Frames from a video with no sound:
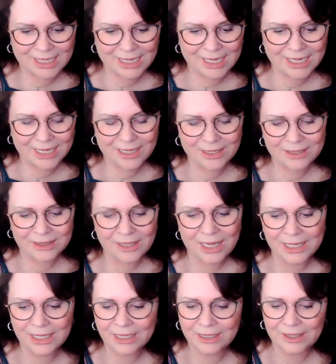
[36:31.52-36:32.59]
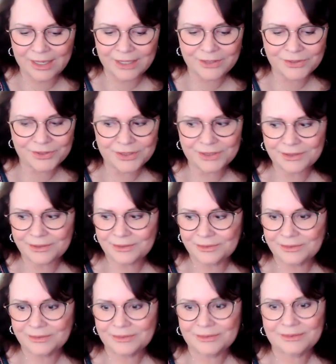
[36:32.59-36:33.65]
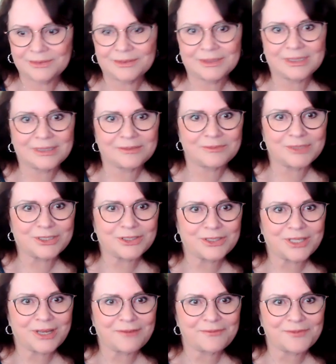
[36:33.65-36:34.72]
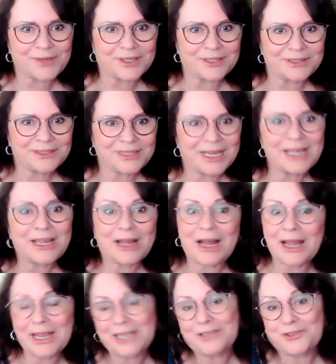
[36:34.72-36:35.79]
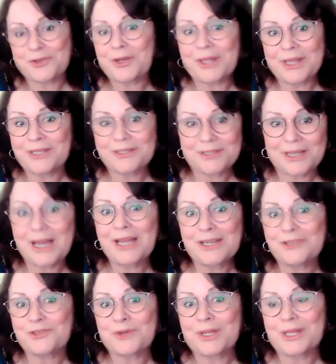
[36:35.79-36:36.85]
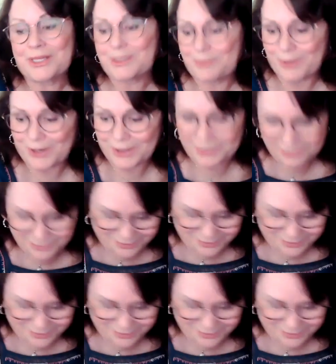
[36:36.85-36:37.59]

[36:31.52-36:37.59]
at uh, Lilac Lantern and we should have fun. I, I enjoy this. I enjoy this part.